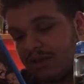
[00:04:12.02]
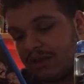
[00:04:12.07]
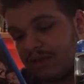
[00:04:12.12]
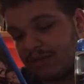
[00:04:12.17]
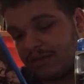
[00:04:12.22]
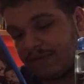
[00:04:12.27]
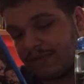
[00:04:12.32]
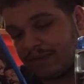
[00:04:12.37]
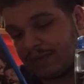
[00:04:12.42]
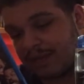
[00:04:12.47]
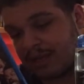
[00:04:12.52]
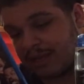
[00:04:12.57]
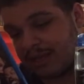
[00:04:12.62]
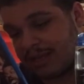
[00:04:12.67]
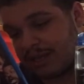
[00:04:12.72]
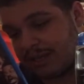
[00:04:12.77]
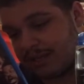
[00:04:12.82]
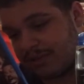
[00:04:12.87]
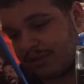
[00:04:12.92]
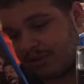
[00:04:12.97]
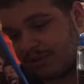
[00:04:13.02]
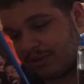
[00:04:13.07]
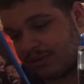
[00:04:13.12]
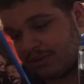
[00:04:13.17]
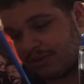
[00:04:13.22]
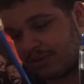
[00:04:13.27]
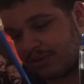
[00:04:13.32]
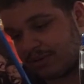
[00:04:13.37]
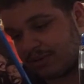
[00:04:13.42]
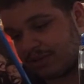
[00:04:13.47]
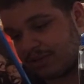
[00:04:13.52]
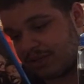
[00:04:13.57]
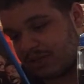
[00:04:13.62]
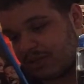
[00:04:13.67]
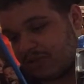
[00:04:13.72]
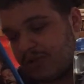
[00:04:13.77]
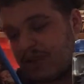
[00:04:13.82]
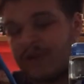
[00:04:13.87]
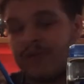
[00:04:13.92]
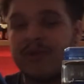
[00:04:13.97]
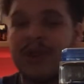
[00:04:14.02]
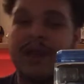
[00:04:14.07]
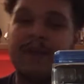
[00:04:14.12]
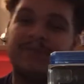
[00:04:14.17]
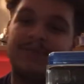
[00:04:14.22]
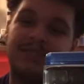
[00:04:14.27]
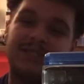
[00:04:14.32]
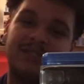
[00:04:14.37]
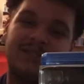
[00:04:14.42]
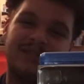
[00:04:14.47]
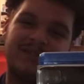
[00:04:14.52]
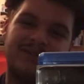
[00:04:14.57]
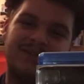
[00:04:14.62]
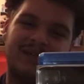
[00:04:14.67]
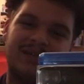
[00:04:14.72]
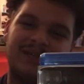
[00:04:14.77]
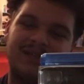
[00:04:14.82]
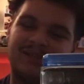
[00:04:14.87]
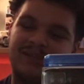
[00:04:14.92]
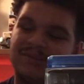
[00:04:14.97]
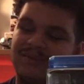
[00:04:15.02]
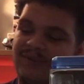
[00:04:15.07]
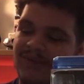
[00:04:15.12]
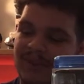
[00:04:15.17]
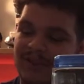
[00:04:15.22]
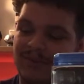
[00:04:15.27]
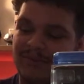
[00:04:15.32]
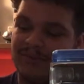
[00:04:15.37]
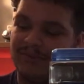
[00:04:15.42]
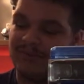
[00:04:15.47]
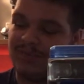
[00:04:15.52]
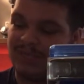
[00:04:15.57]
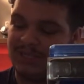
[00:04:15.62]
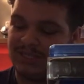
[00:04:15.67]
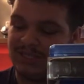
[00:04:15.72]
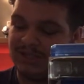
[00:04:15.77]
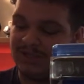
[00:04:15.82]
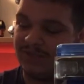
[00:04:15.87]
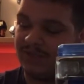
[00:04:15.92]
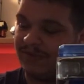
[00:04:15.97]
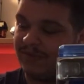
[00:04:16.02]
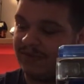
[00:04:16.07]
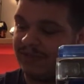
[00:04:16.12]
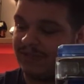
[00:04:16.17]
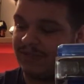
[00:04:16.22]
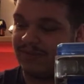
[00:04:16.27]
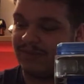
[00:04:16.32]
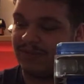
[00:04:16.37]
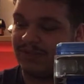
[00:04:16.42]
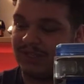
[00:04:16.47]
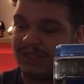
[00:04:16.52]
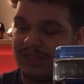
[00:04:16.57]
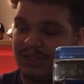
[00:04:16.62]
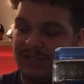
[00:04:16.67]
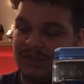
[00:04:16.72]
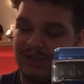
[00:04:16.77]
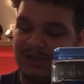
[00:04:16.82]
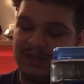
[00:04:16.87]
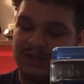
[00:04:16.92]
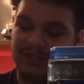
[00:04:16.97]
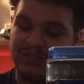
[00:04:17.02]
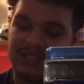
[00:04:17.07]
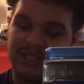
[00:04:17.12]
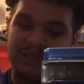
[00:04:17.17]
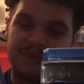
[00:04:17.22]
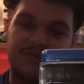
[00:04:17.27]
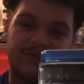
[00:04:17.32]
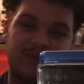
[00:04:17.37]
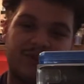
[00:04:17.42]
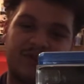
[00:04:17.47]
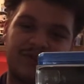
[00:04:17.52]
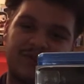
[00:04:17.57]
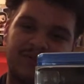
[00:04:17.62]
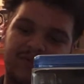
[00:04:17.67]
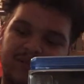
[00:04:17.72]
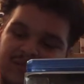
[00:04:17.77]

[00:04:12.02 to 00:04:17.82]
I forgot. Craig Robinson, I love him. He's so fucking funny. James Franco is